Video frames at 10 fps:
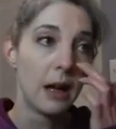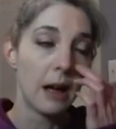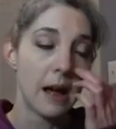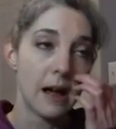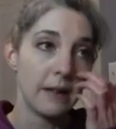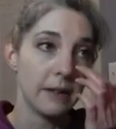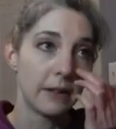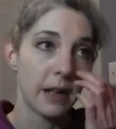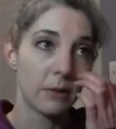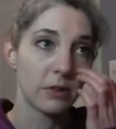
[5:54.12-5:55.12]
And
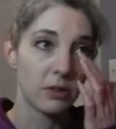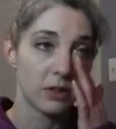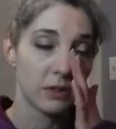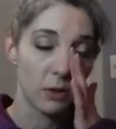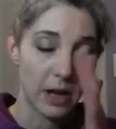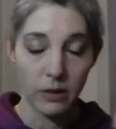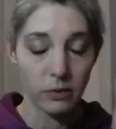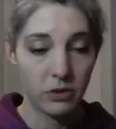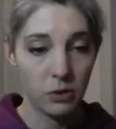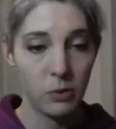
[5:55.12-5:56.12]
that was just, so yeah,
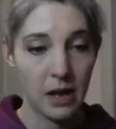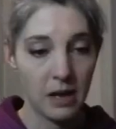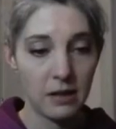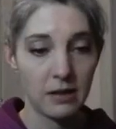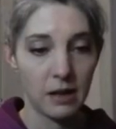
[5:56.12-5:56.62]
those 2 days,